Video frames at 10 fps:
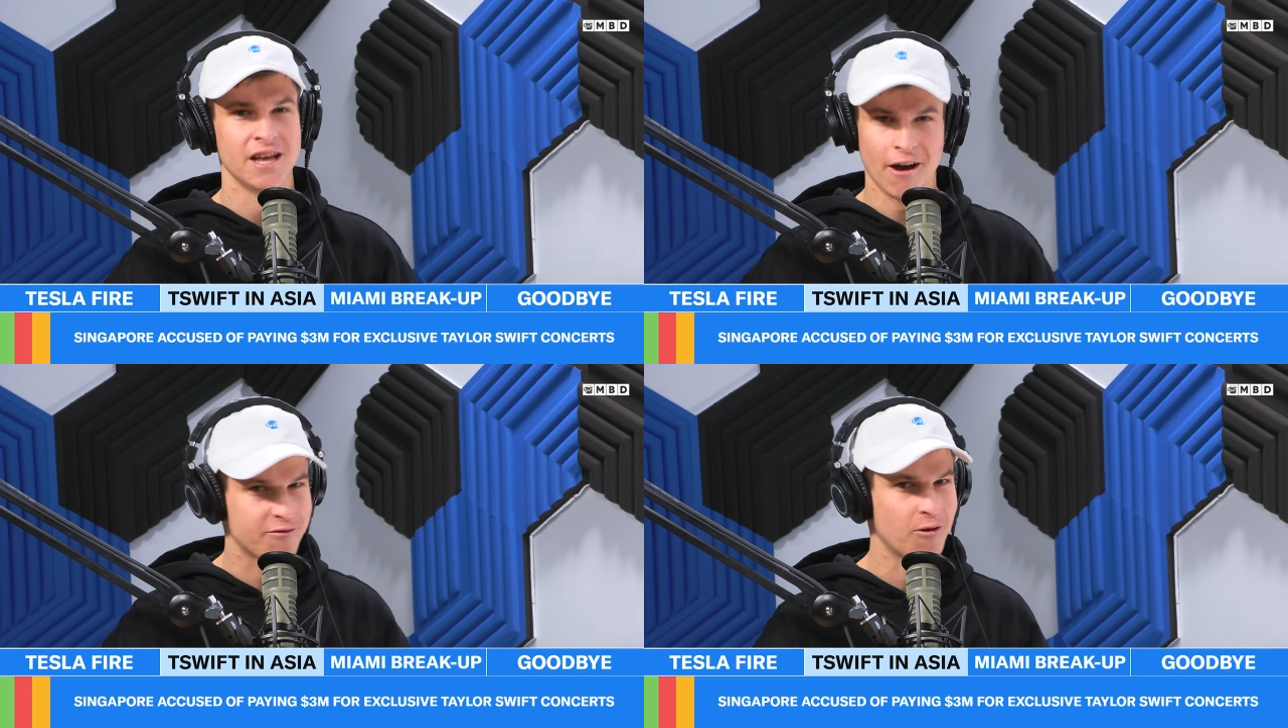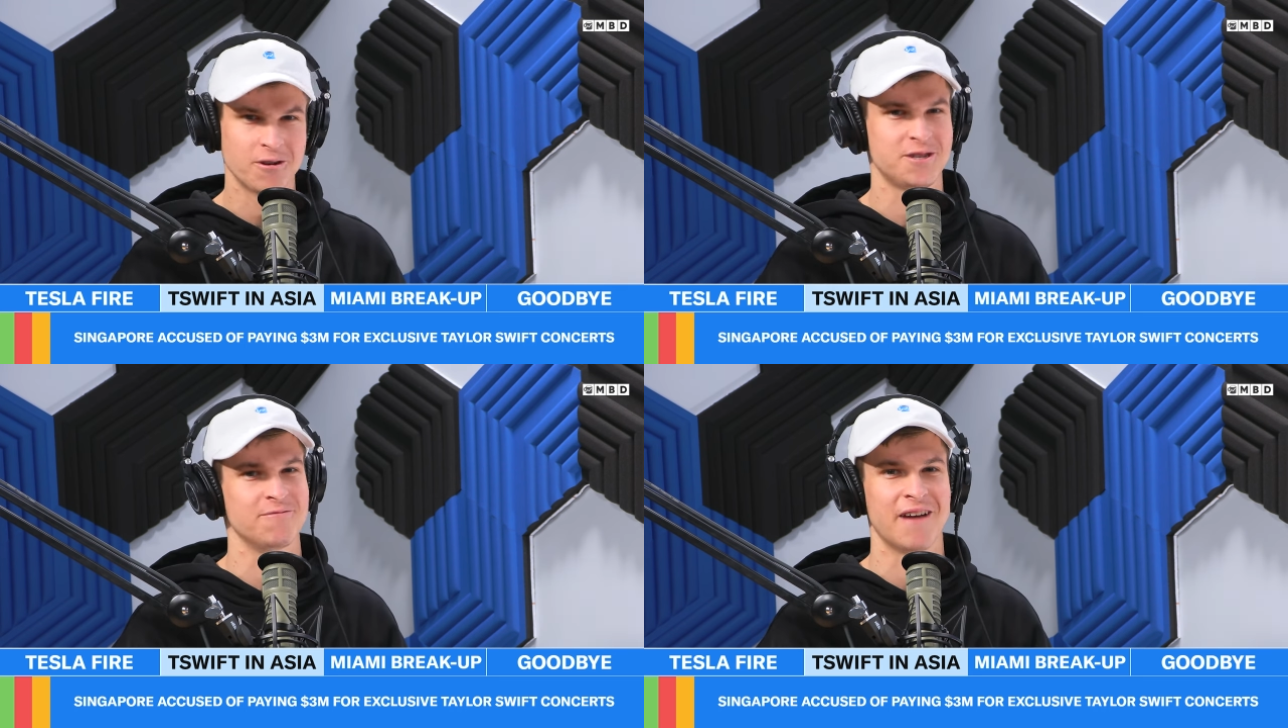of
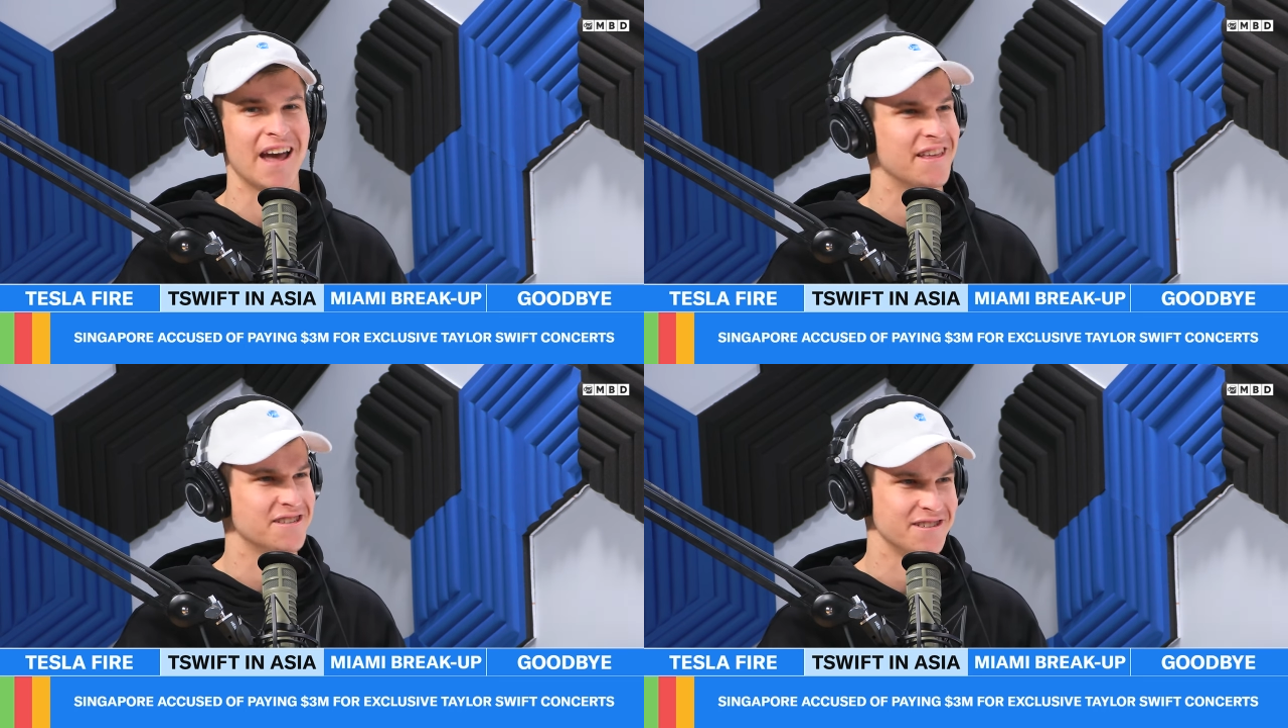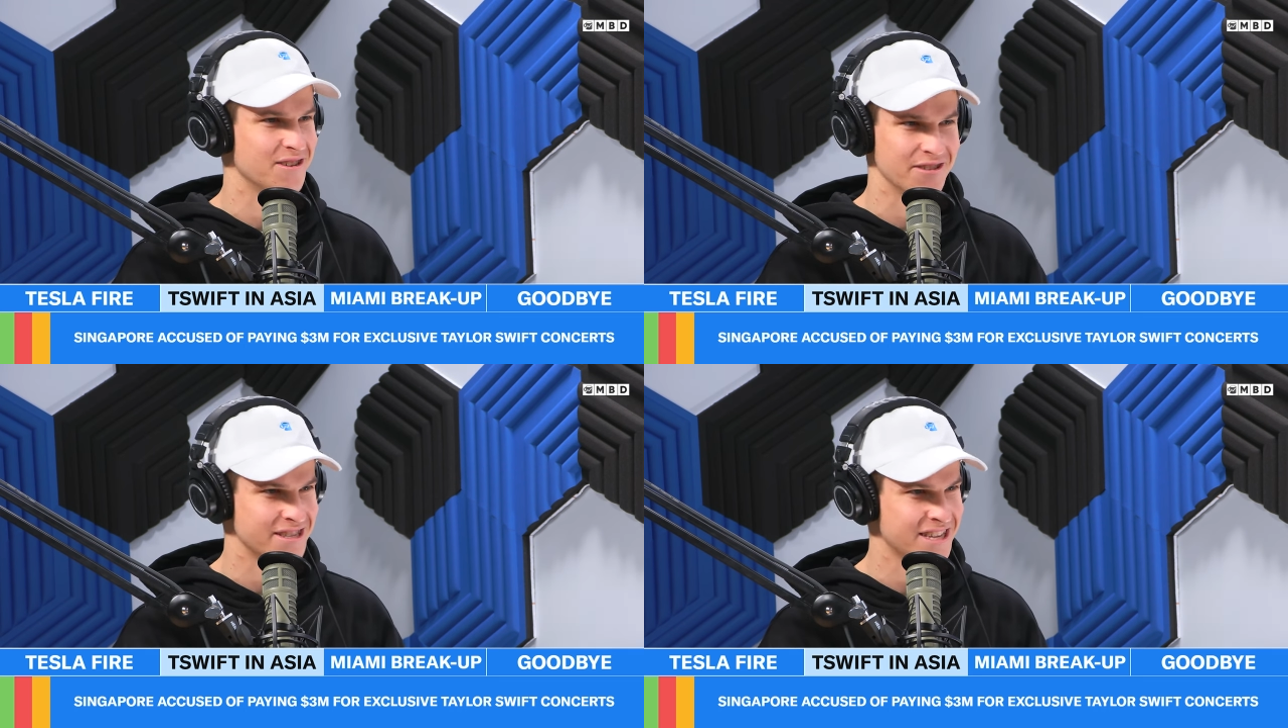course you're mad that
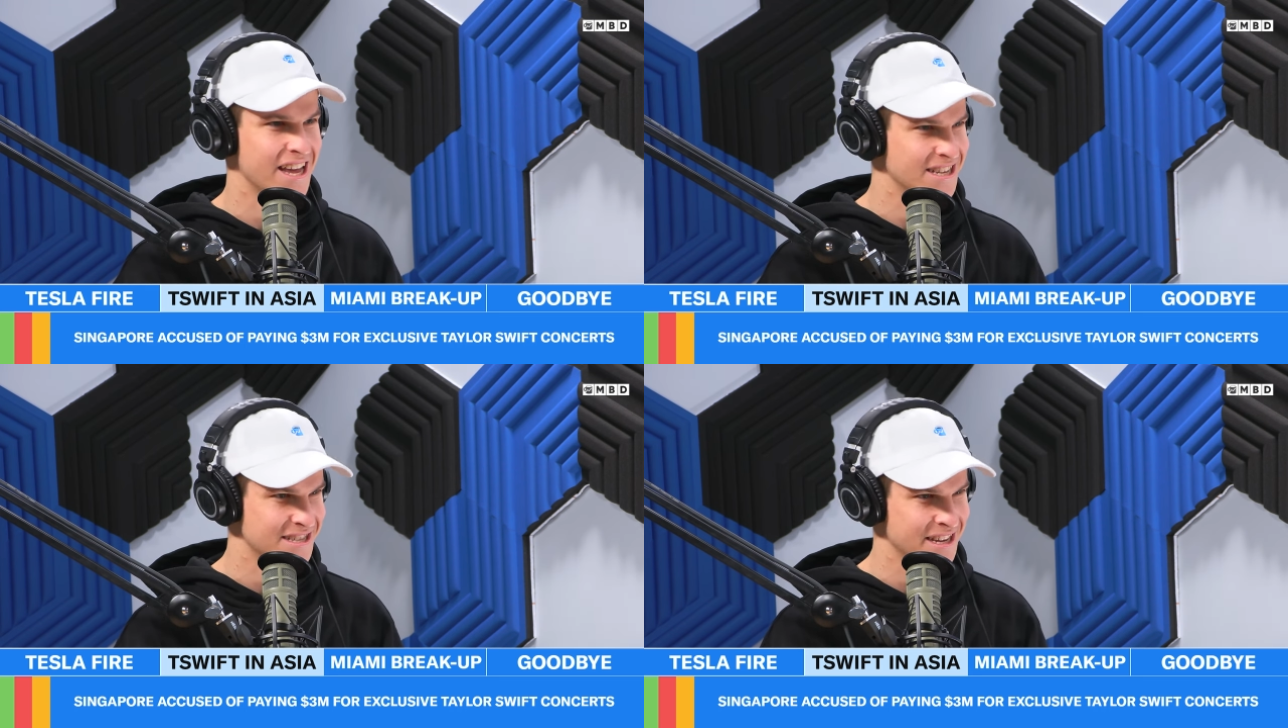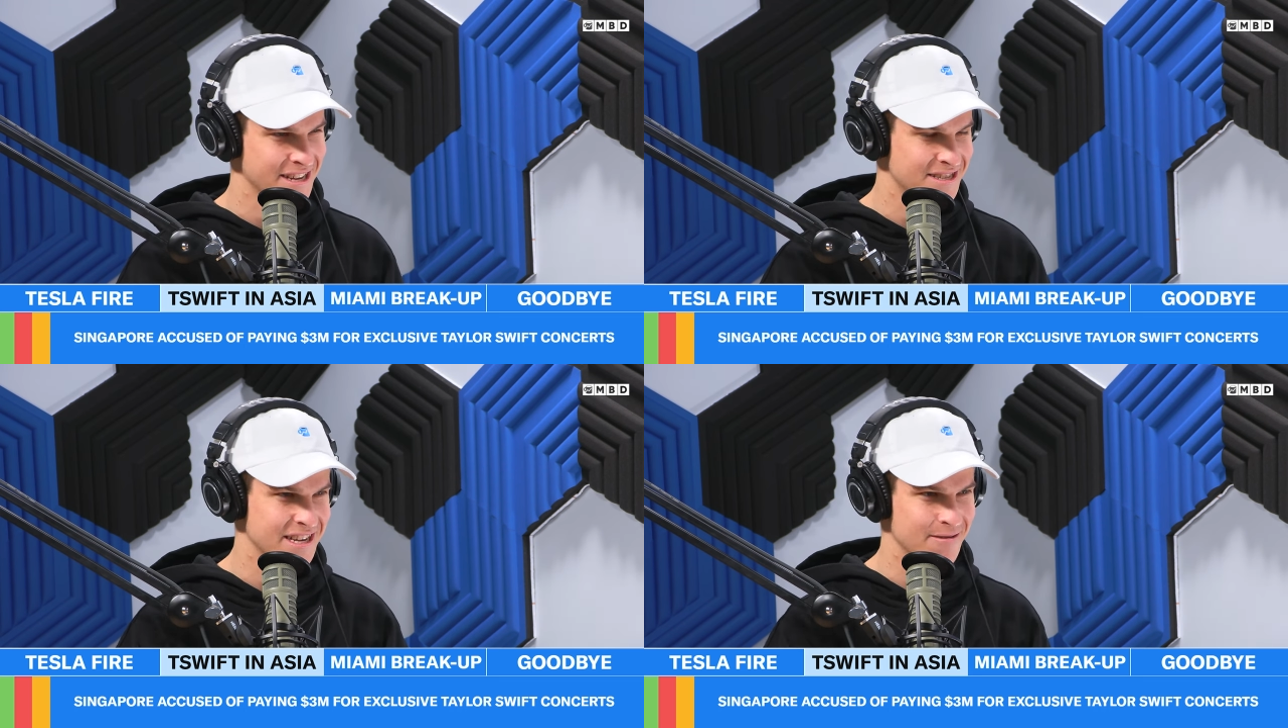she's only staying
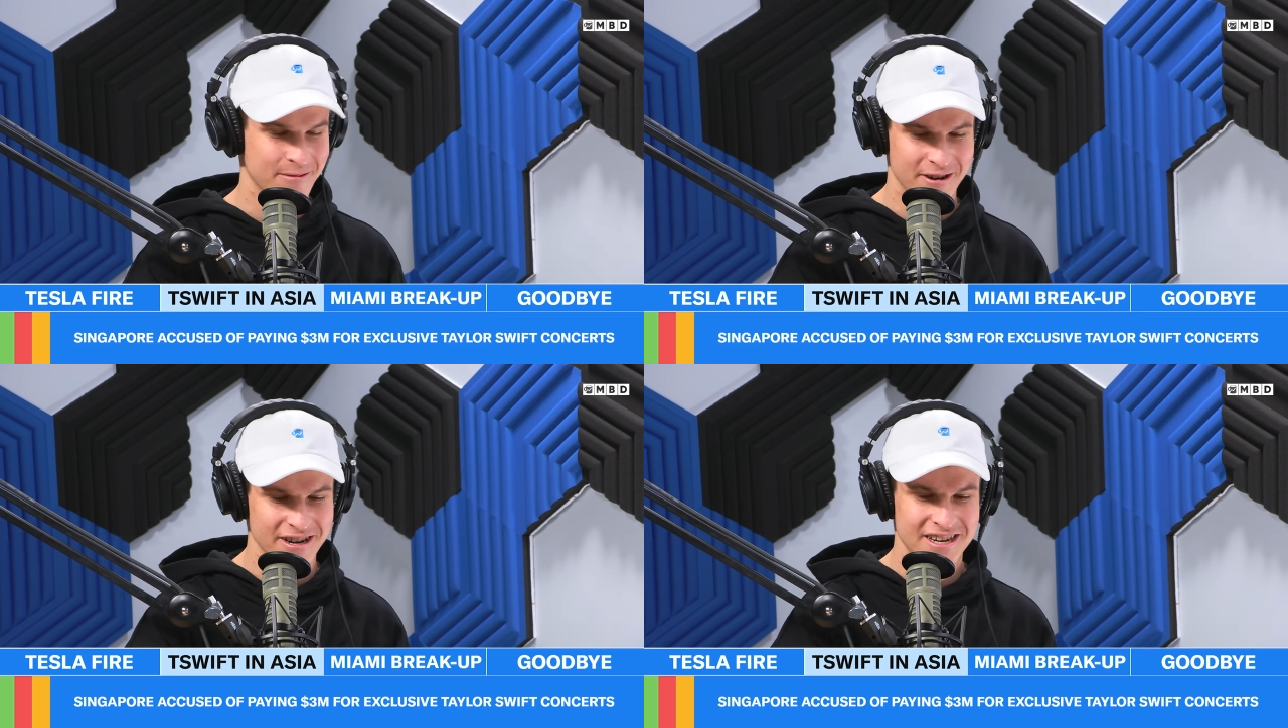in Singapore.